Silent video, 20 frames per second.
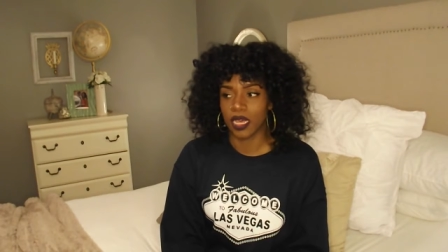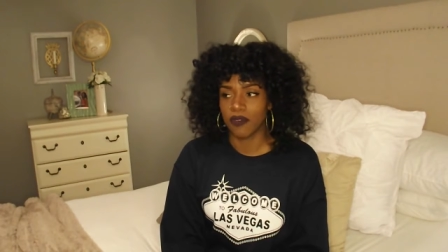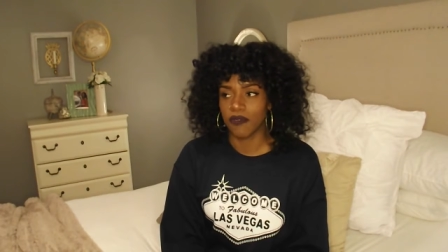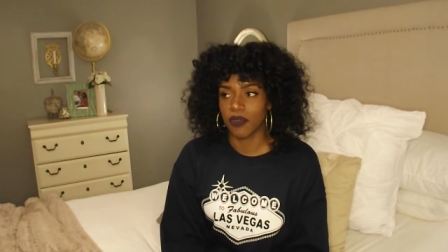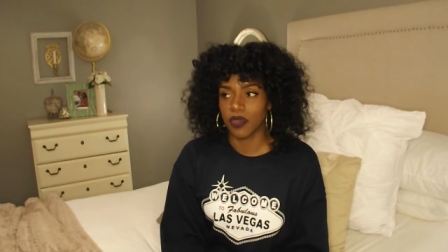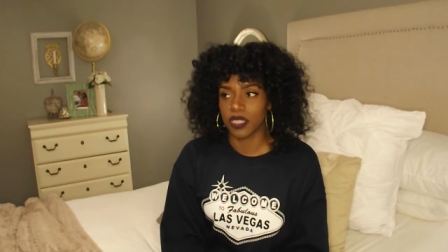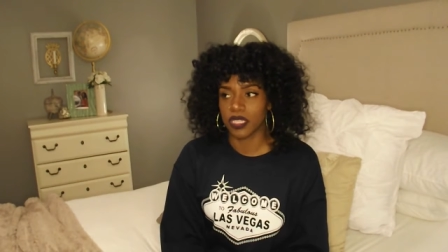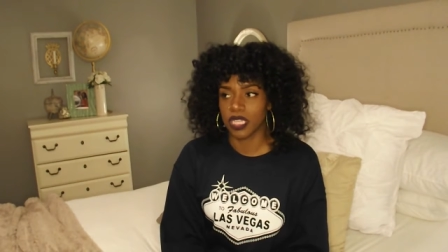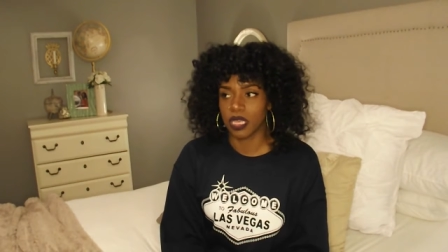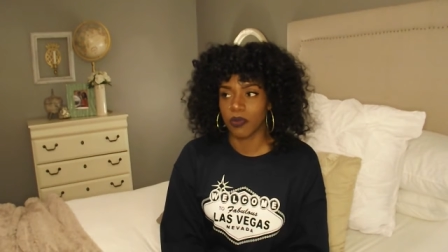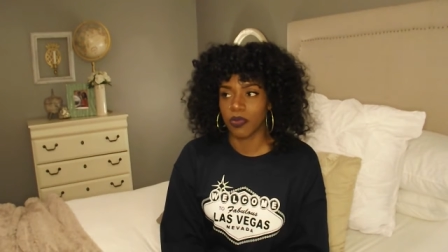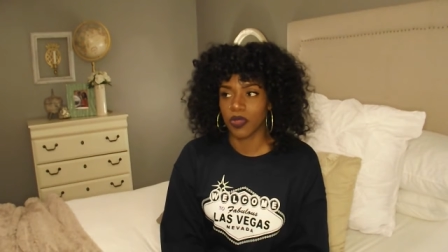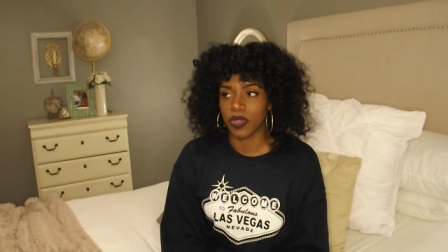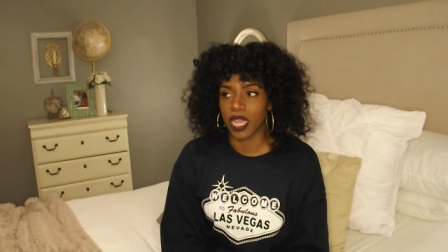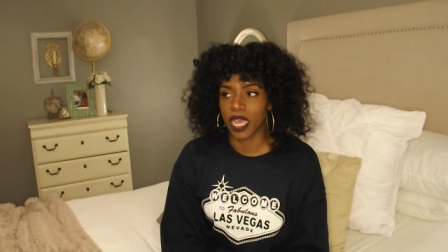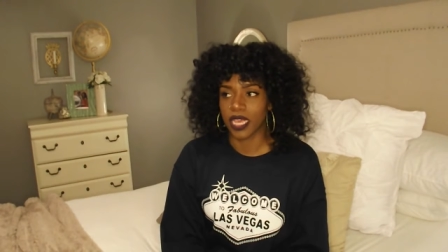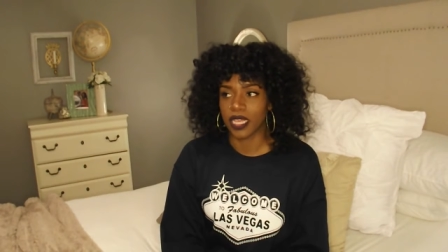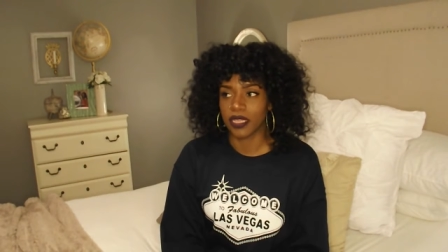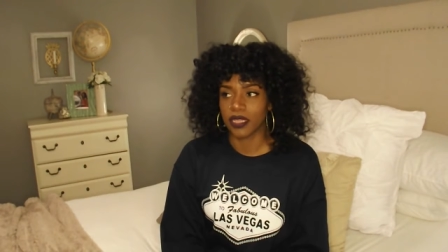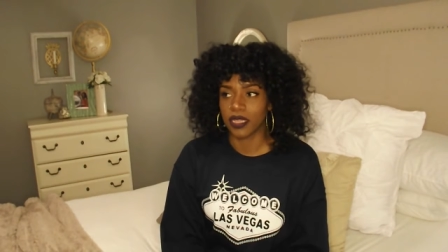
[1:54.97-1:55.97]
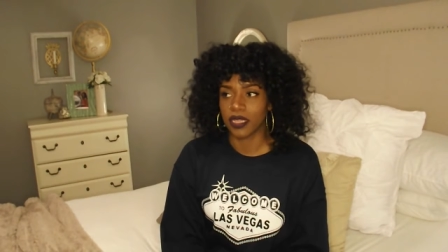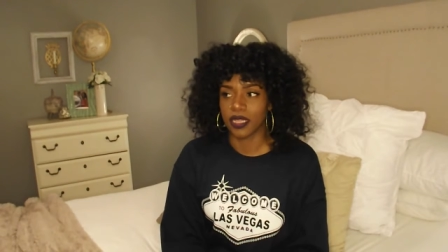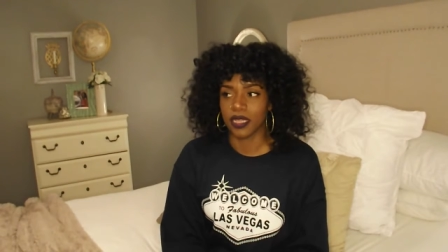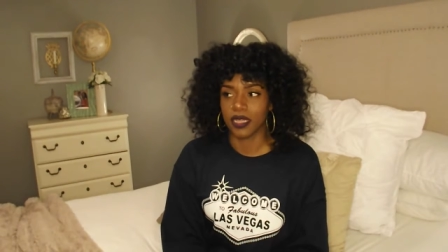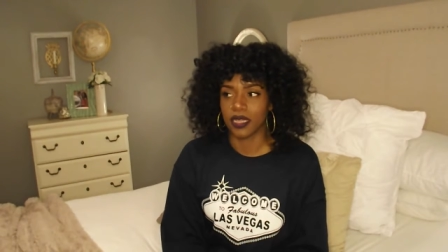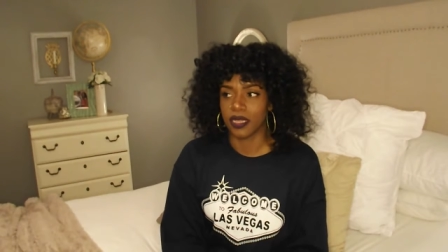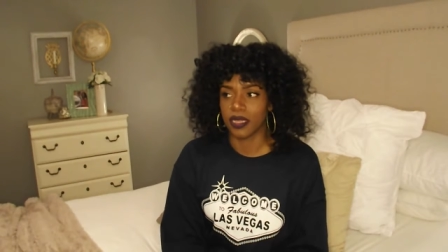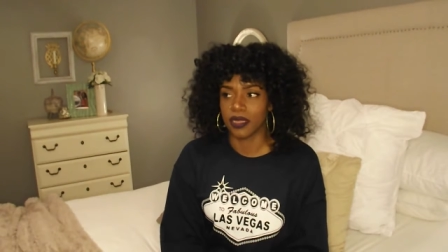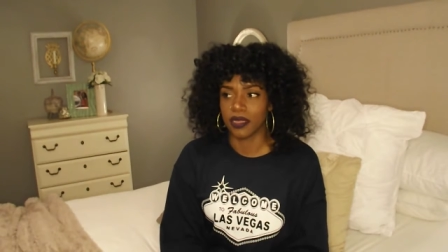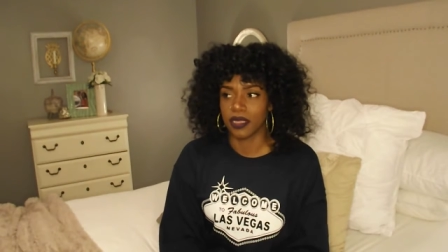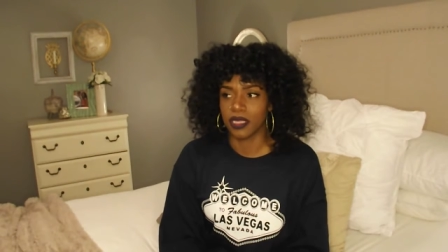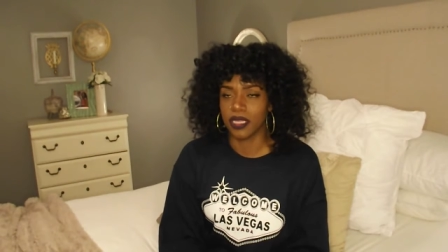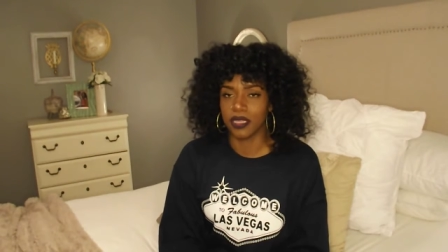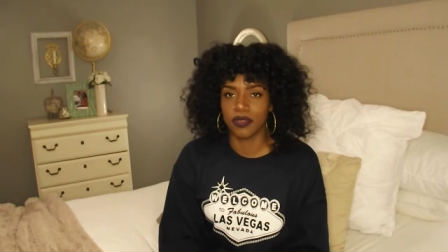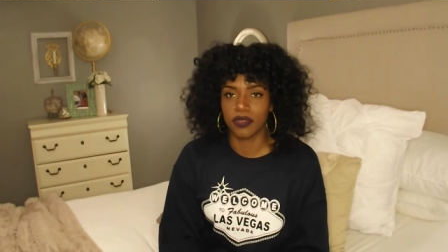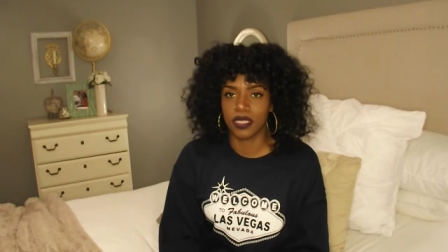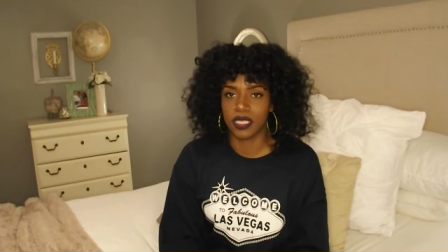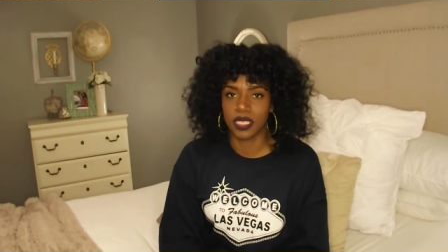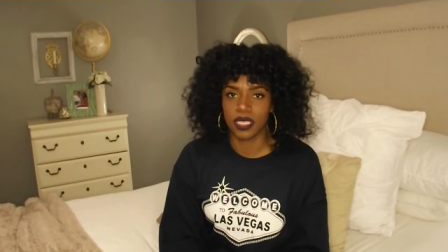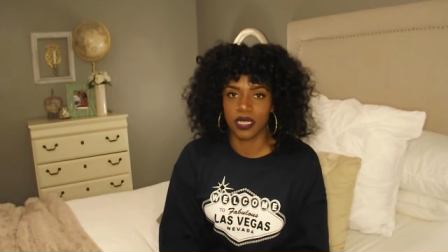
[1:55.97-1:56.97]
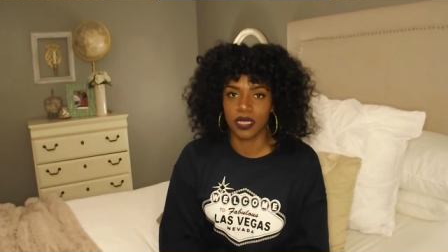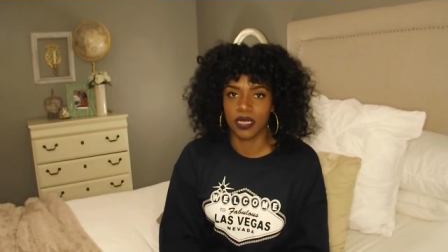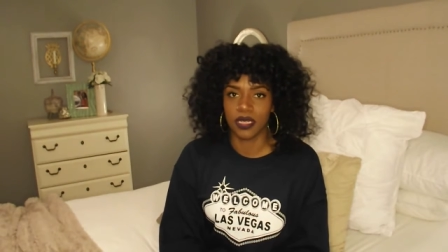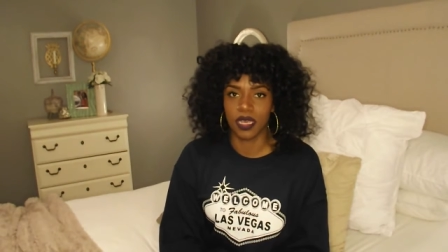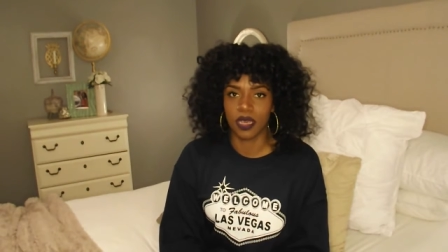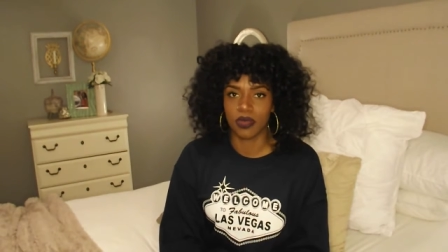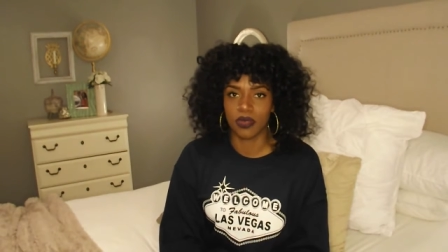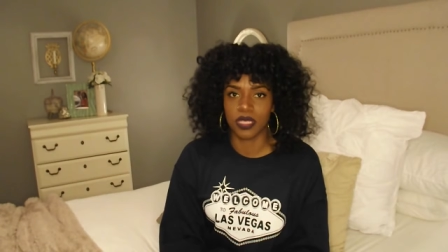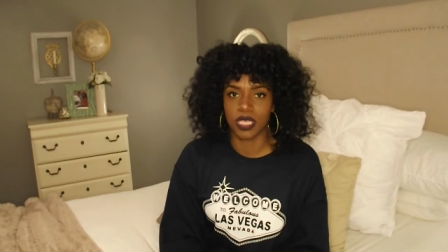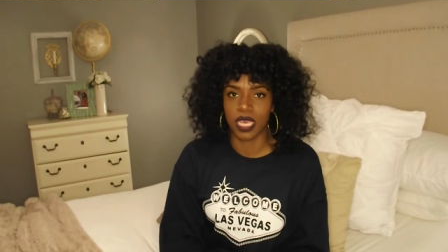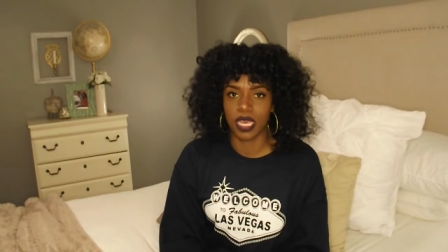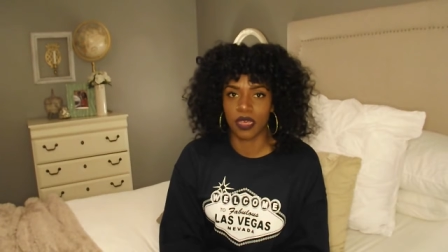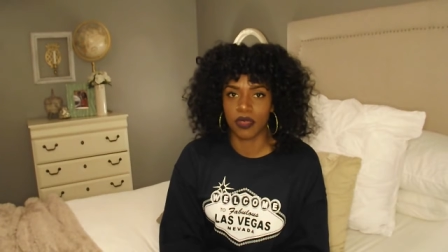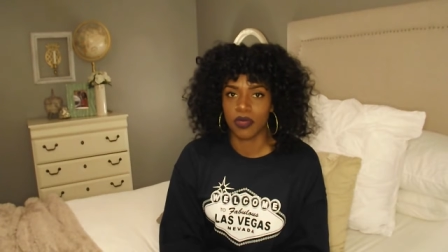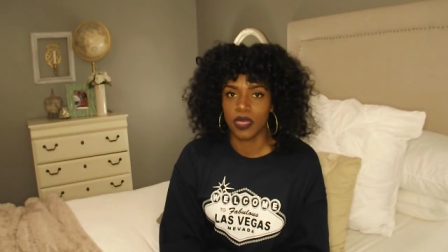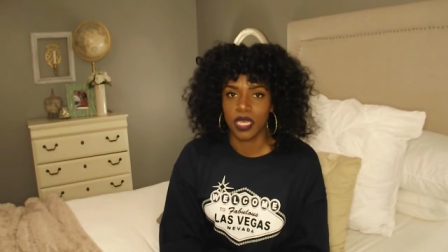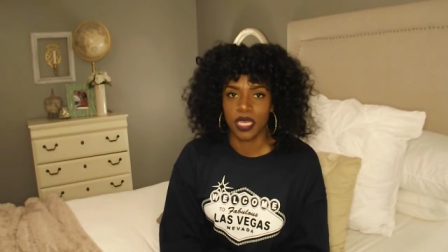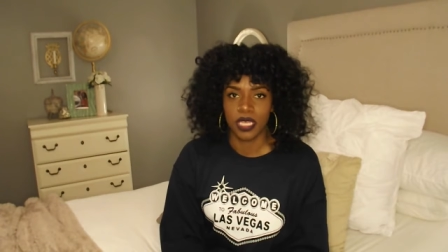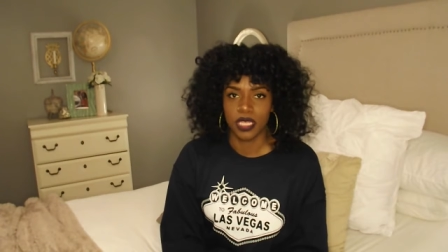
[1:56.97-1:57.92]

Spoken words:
for example, like Hilton Hotel.